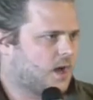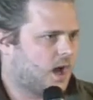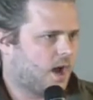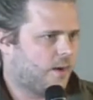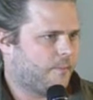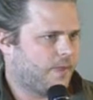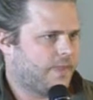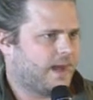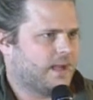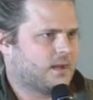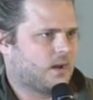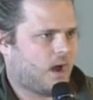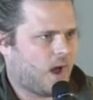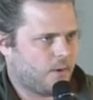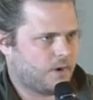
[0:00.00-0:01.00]
But that,
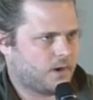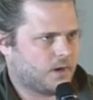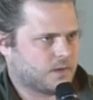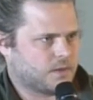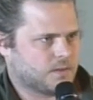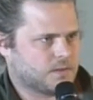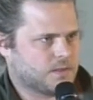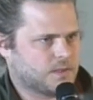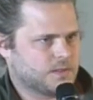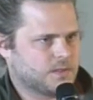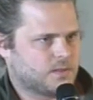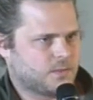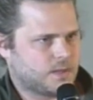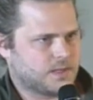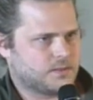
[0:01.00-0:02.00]
I would argue, is
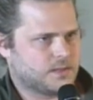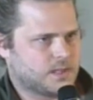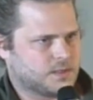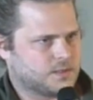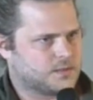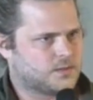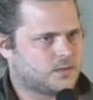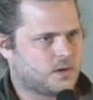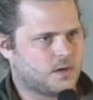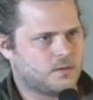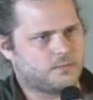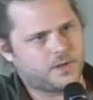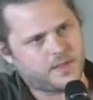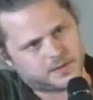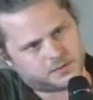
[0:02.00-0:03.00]
the way into the story.
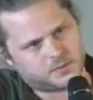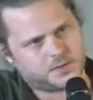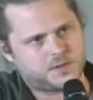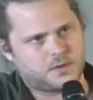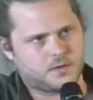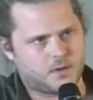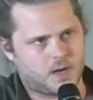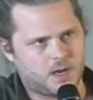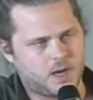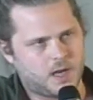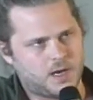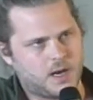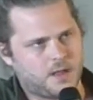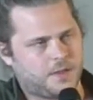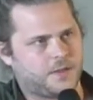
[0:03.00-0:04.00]
But there's also
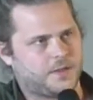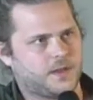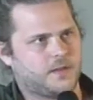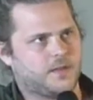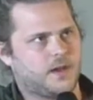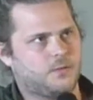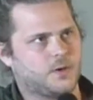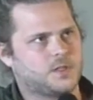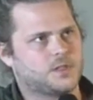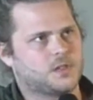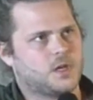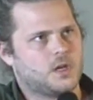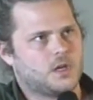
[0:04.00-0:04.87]
another thing there which